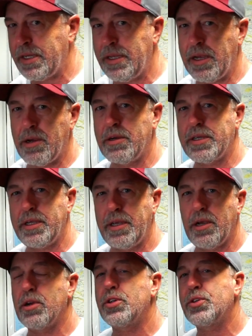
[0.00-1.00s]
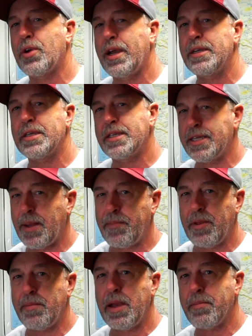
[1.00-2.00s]
and years and years trying to
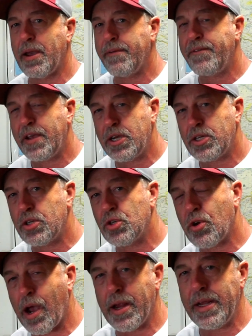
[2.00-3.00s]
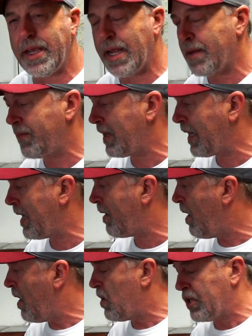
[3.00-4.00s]
supplement my fish and trying to get them to get
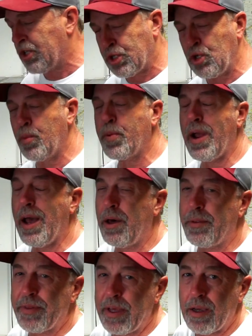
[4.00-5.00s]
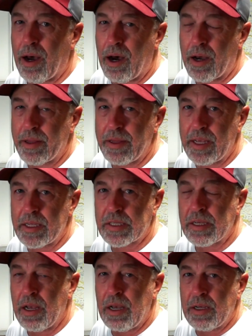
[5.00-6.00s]
super healthy on
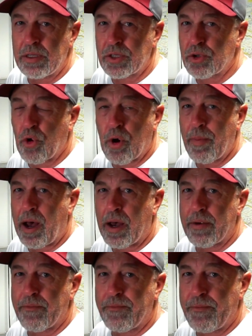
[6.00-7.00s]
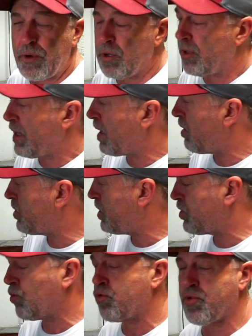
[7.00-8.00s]
these store-bought food that are
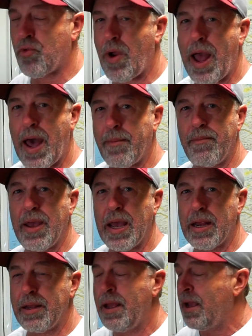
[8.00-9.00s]
just crap, man.